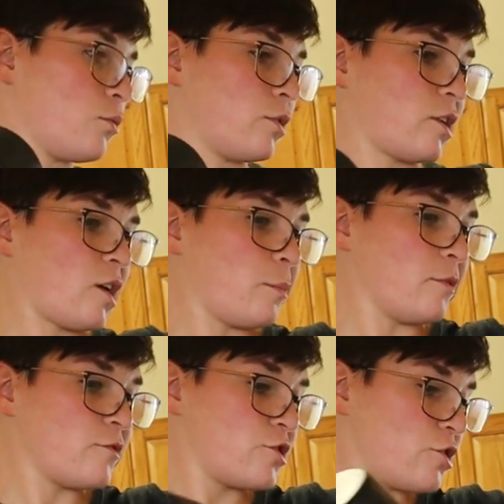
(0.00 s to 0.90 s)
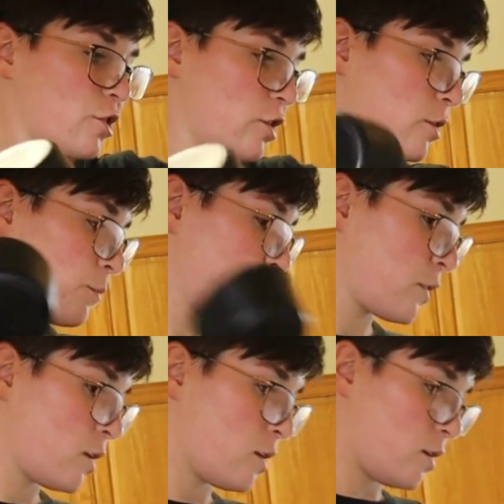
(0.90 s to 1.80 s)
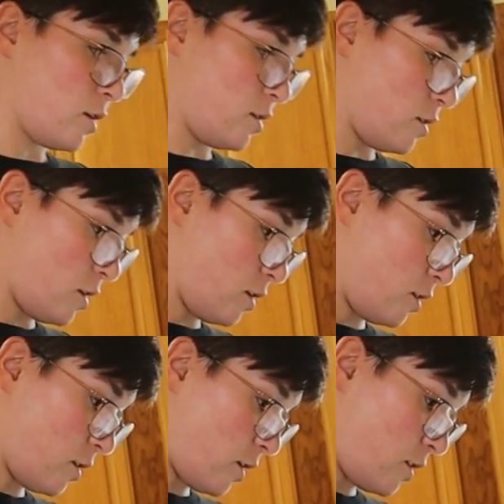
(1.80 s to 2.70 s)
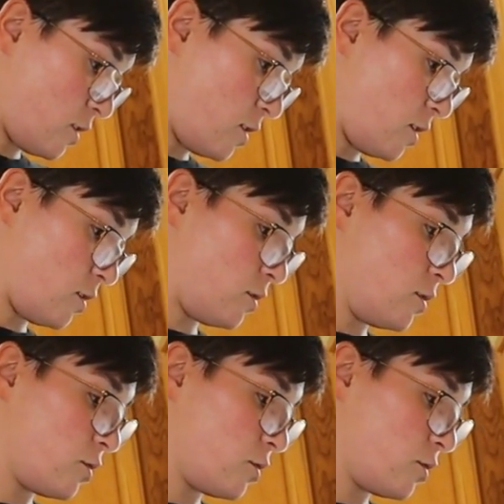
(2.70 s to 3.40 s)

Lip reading: 1 cup of sugar, and then I need